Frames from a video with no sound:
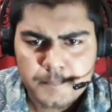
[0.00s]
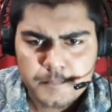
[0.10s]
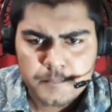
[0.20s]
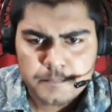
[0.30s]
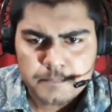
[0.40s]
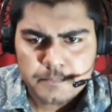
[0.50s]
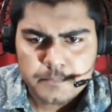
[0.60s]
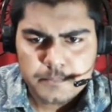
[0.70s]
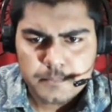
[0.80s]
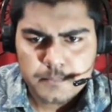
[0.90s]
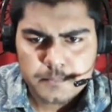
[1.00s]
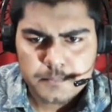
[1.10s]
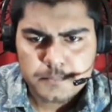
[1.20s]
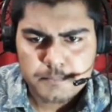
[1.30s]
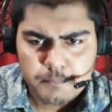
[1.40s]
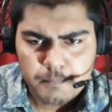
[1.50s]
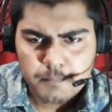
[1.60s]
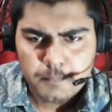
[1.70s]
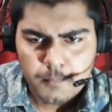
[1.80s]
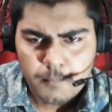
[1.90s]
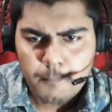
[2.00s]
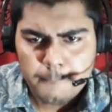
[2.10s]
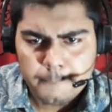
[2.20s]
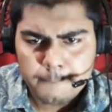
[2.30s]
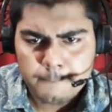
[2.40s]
or any other scenarios in close to